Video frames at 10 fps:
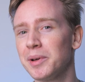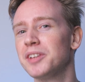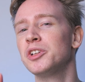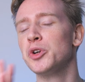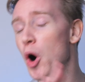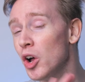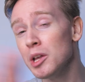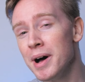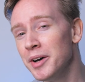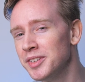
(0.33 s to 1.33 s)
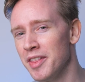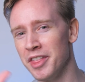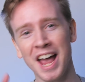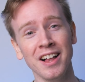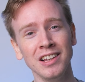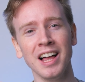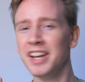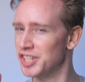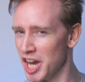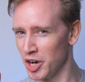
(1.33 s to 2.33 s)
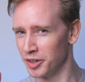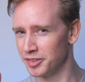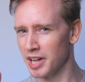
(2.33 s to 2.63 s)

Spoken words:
I'm going to tell you all about the L and J cut,